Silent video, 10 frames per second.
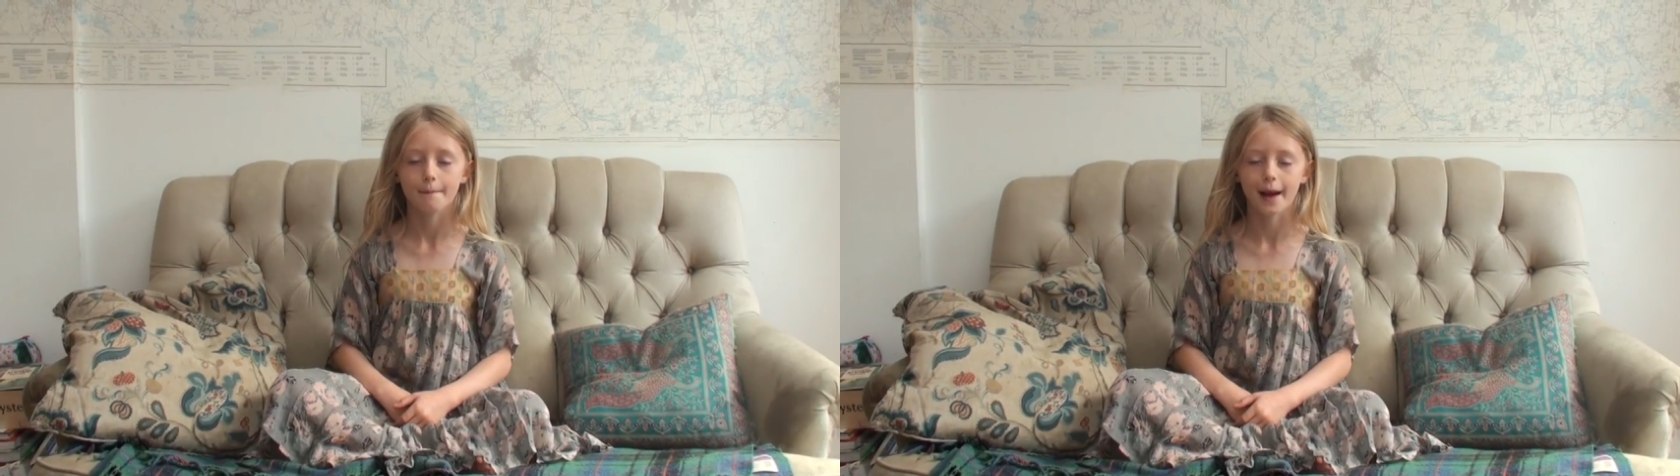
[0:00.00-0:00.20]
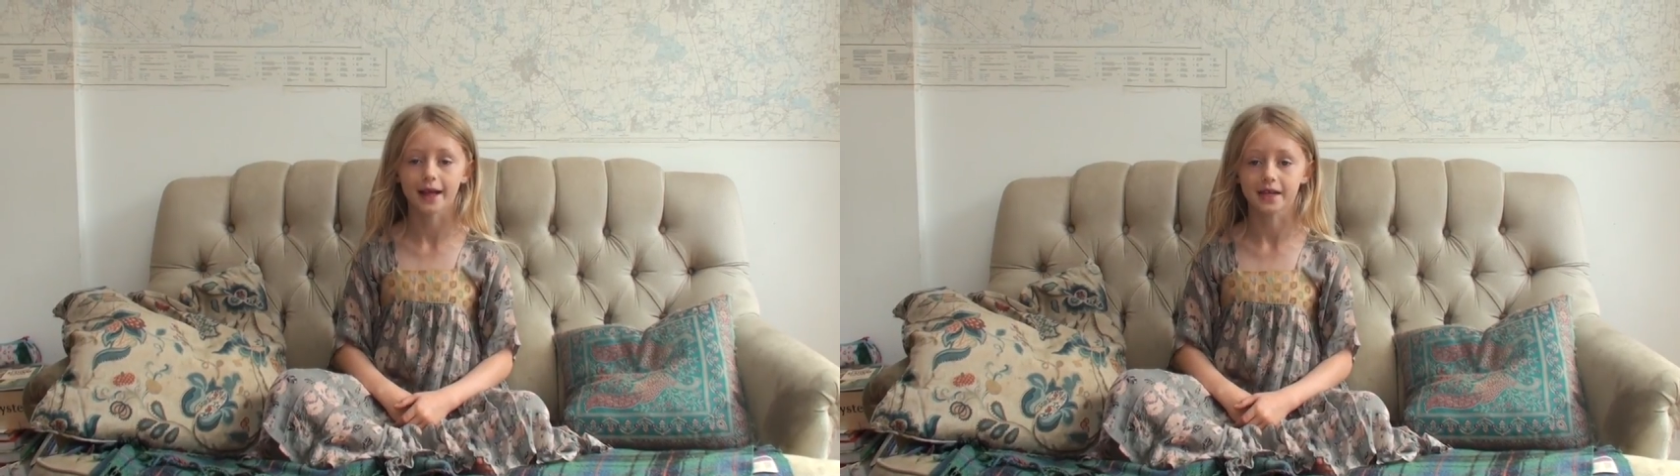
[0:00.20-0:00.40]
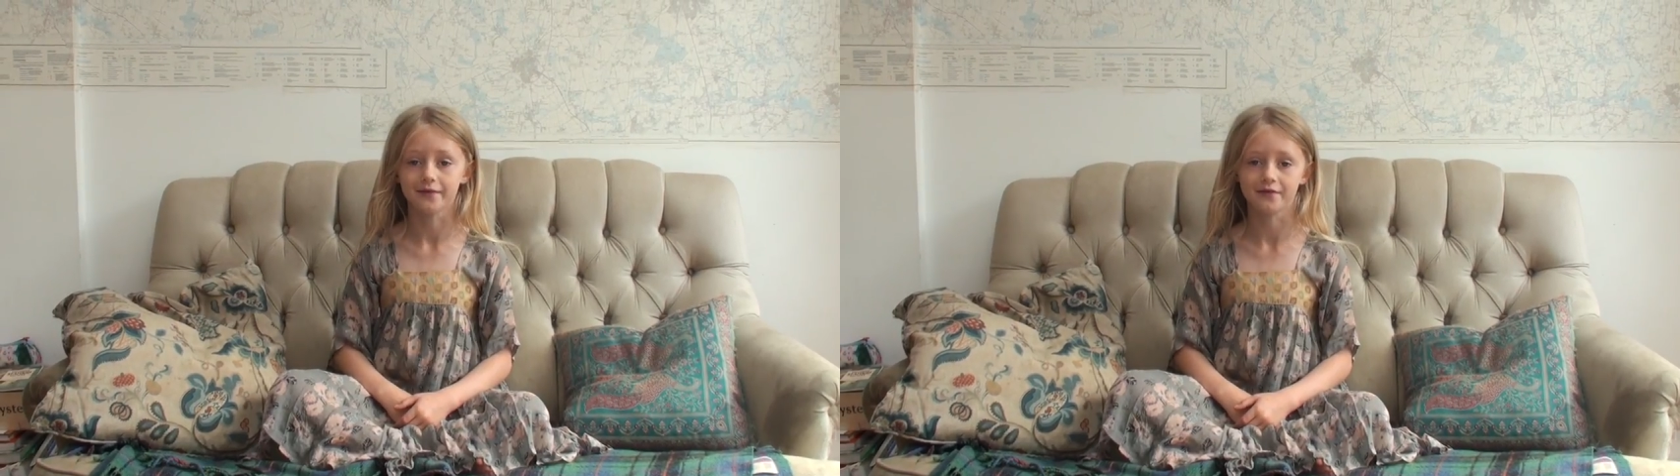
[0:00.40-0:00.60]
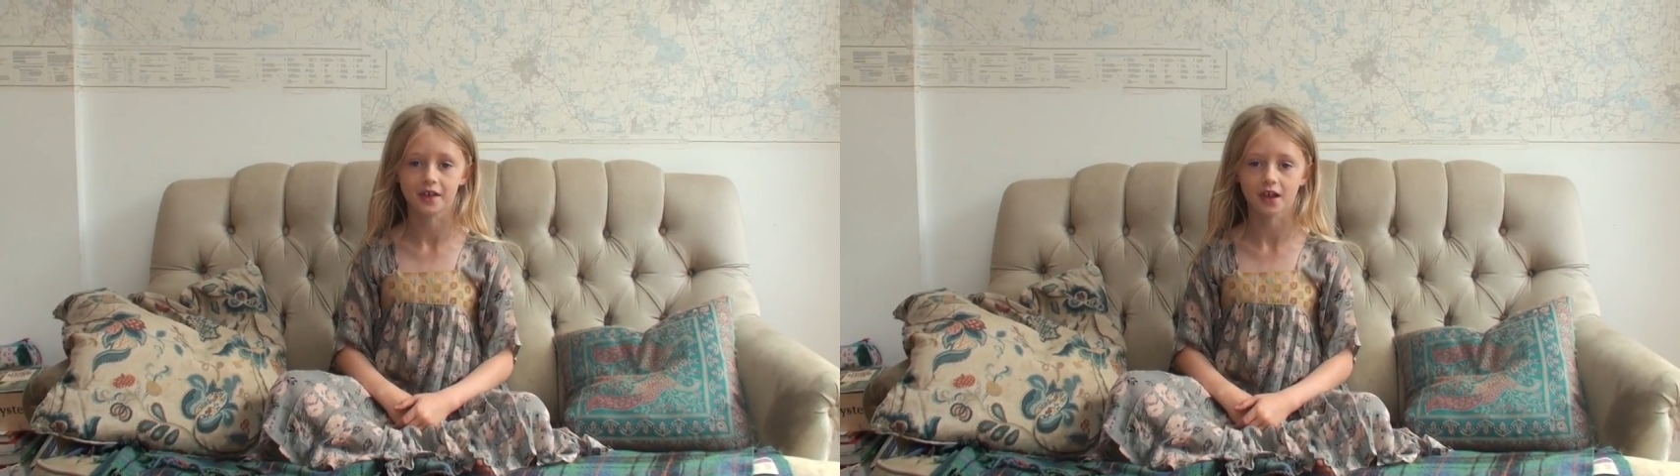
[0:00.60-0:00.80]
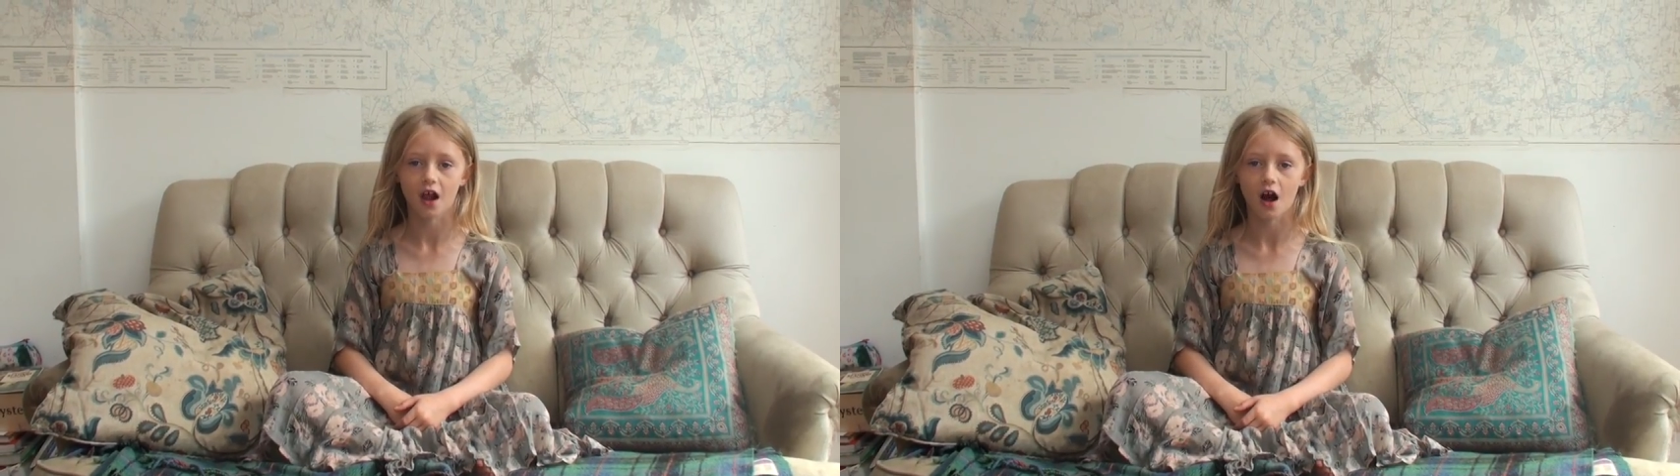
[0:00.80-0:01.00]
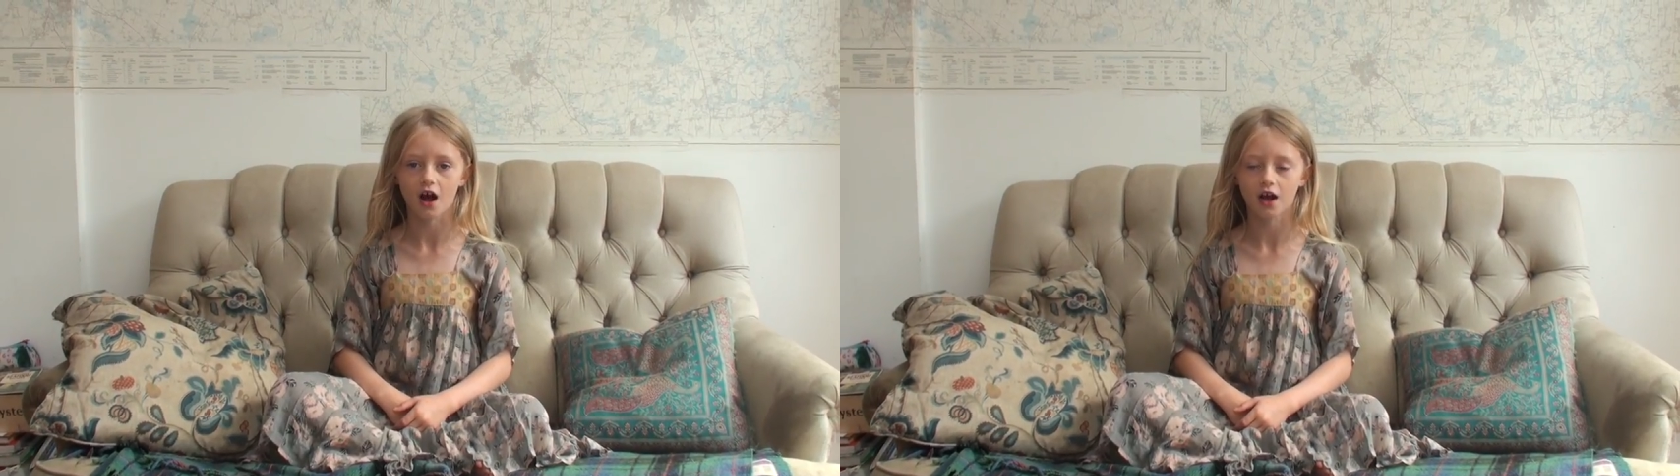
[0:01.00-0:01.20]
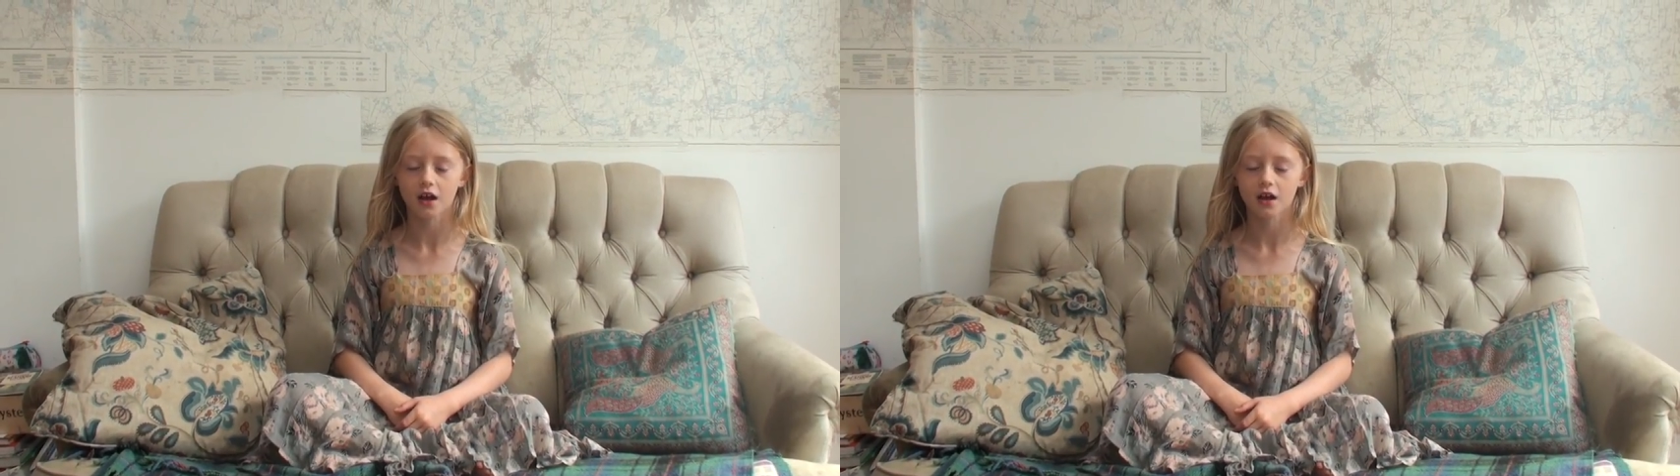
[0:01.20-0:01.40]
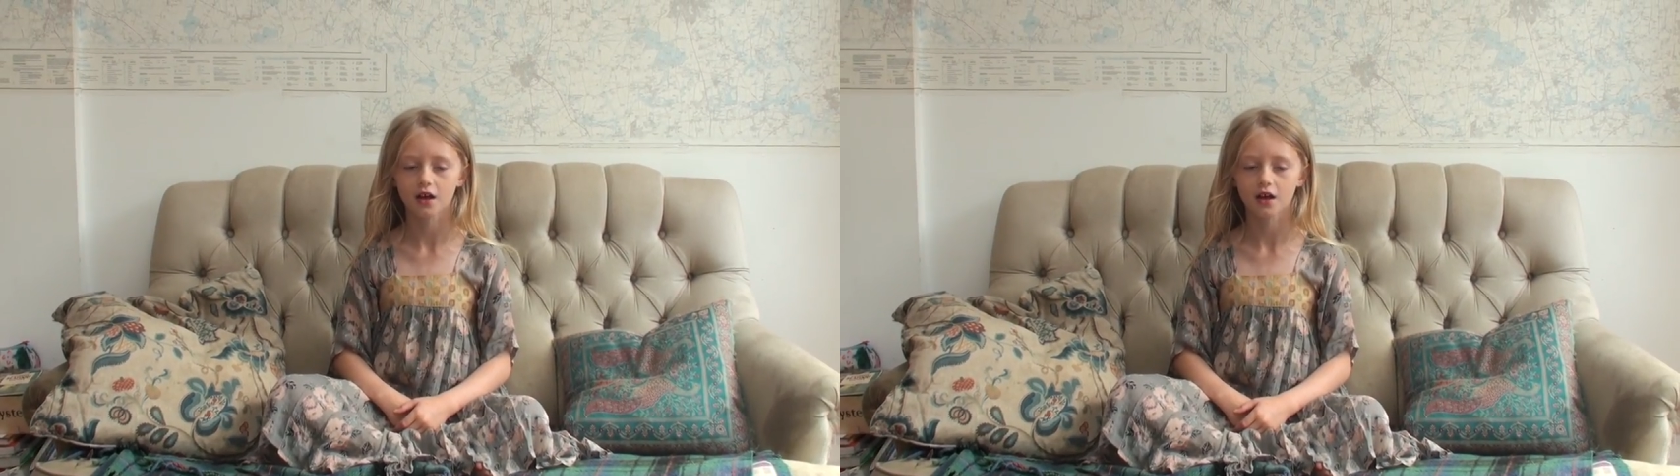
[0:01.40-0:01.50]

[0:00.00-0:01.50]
baccy for the clerk.